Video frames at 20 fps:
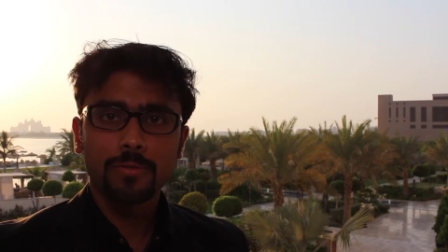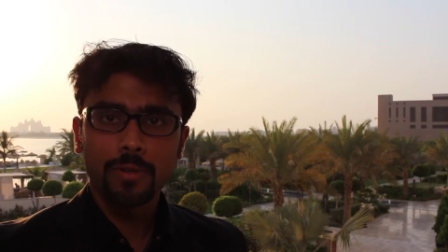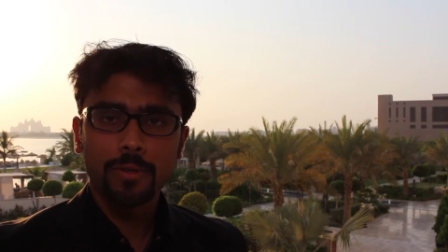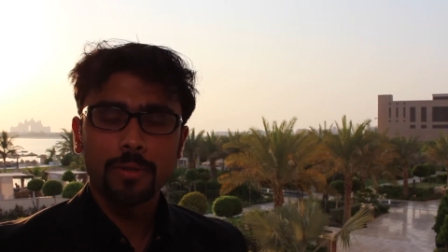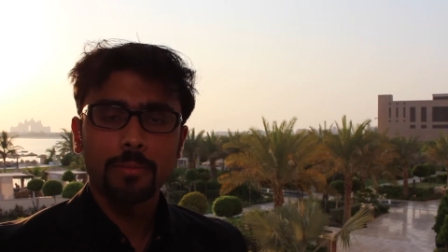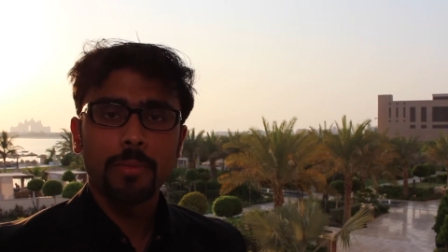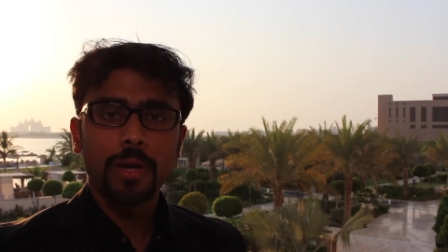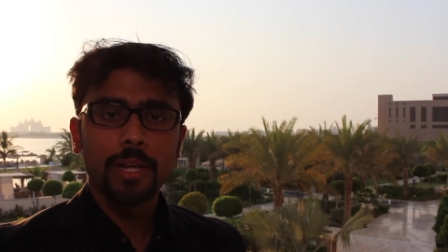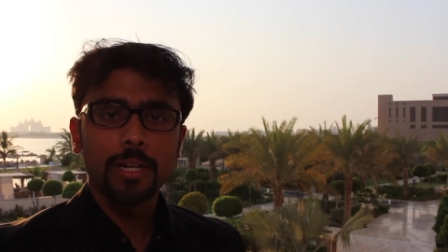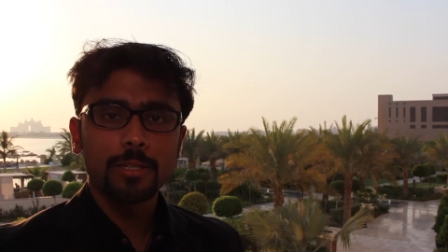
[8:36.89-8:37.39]

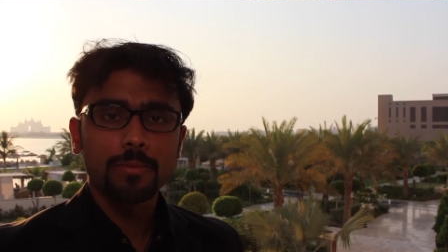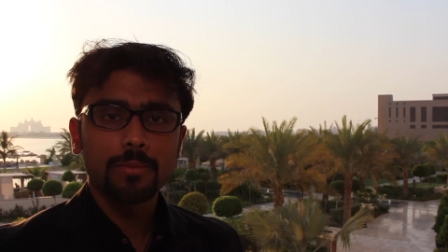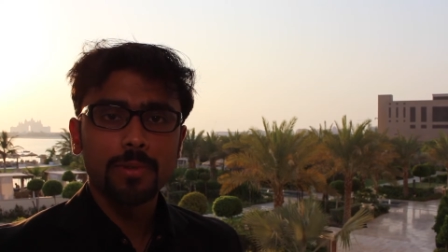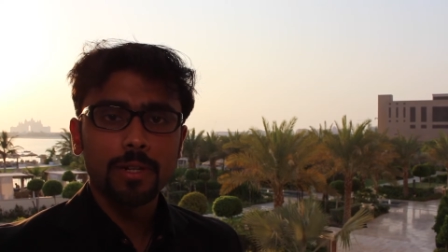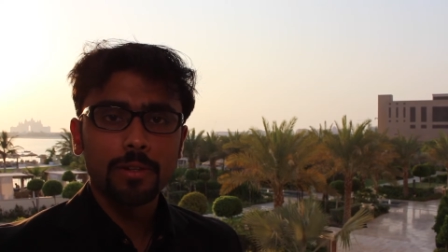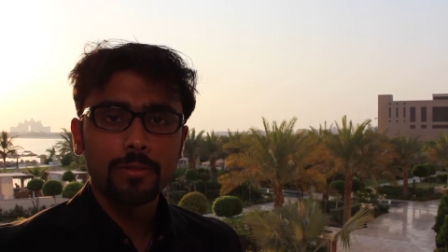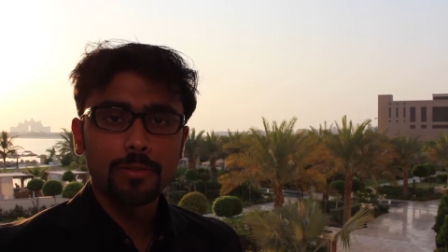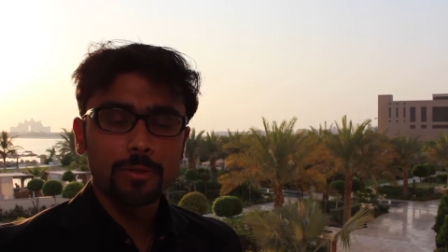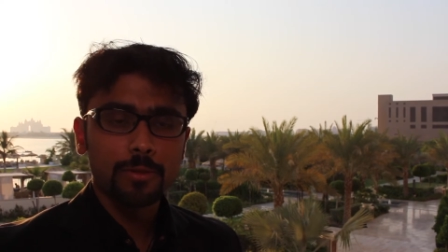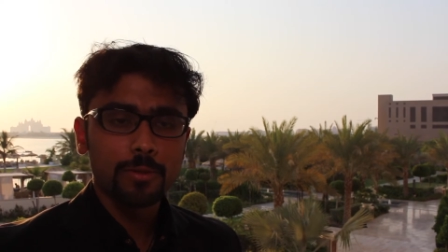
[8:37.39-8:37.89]
from the
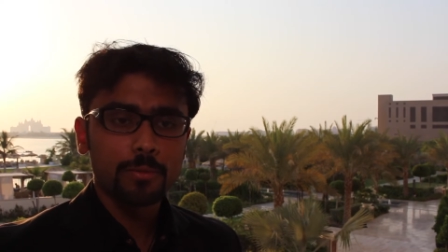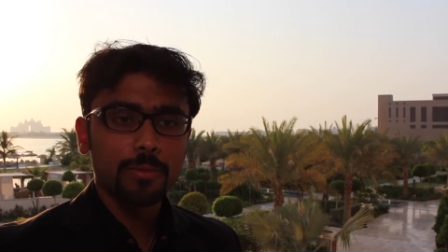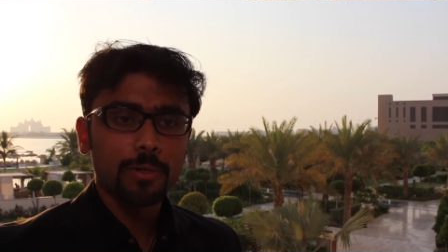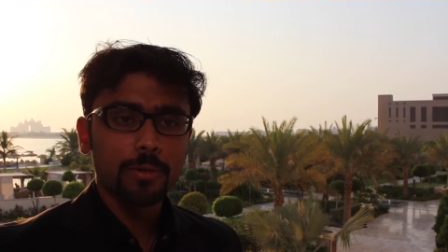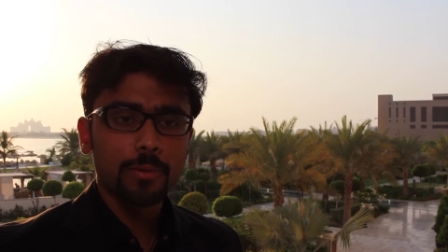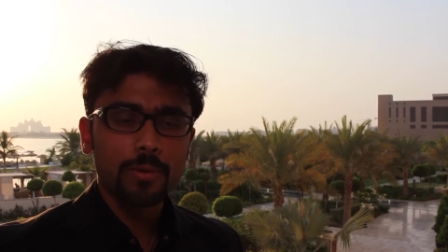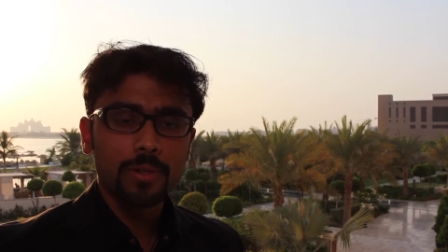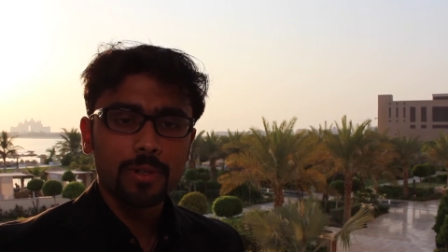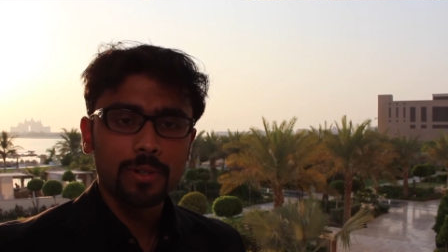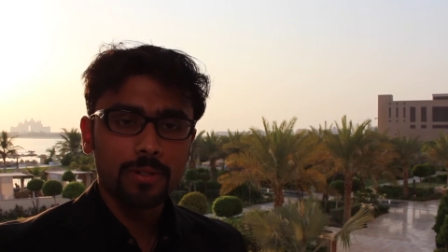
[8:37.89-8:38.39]
management level should be
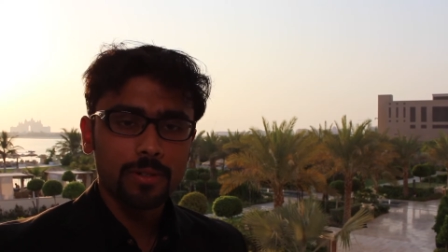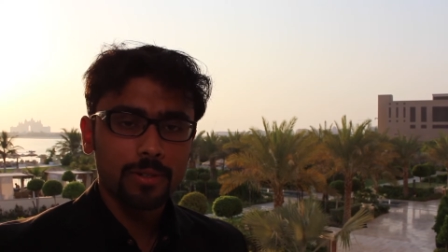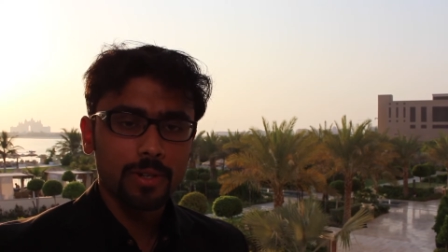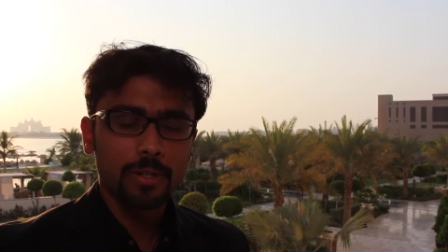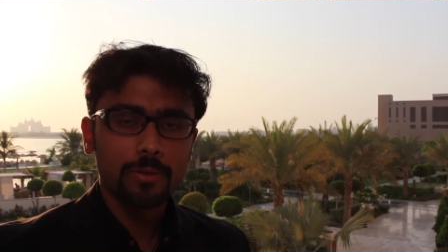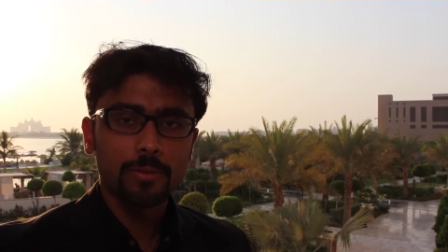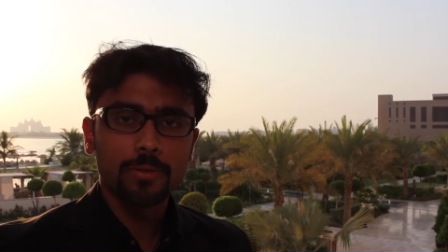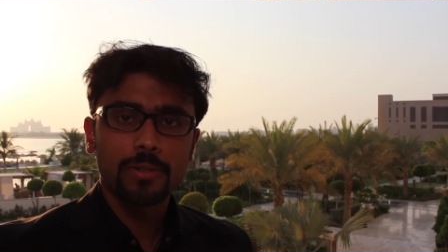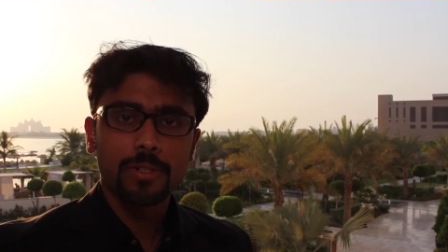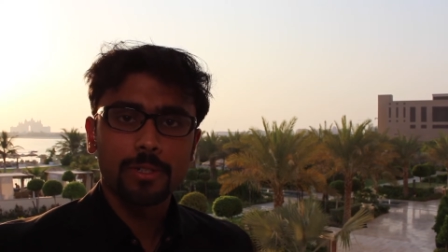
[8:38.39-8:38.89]
knowing on
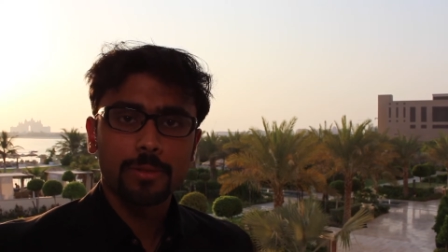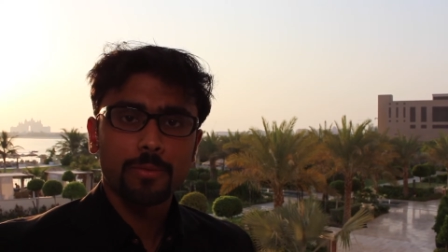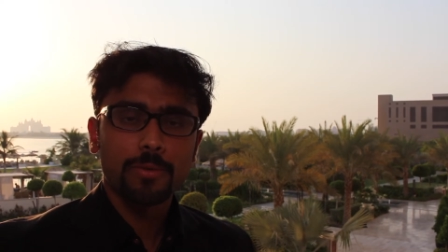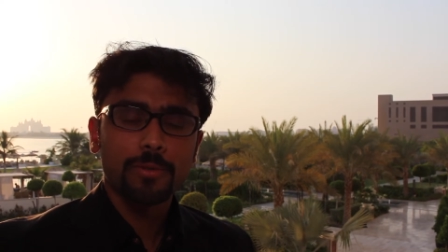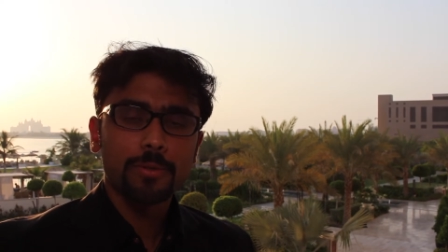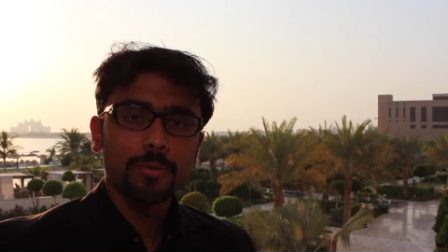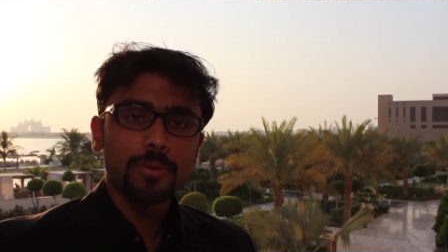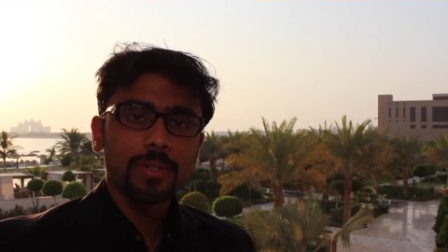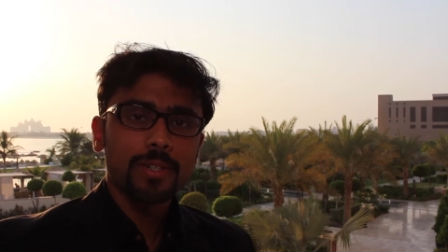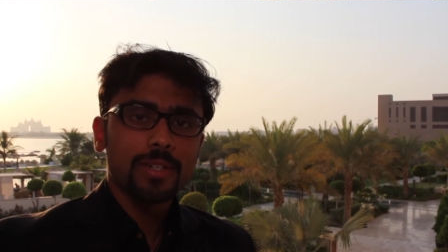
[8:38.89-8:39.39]
how to
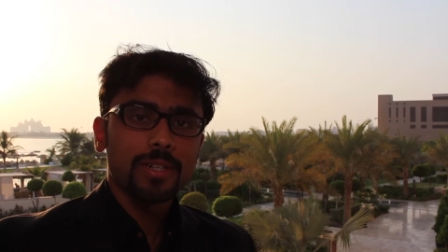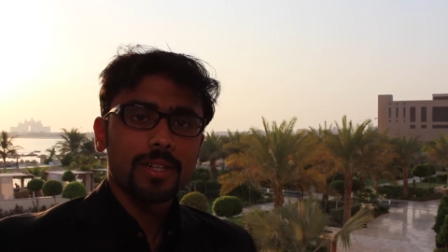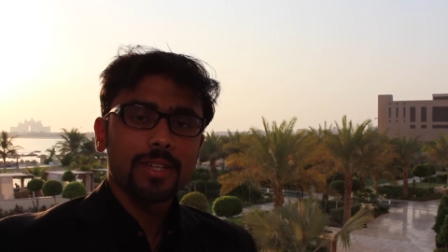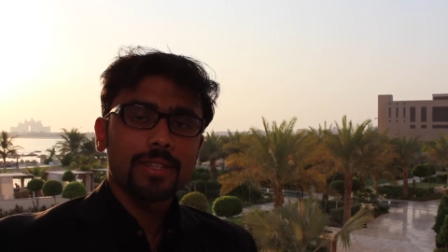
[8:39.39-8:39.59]
respond to it.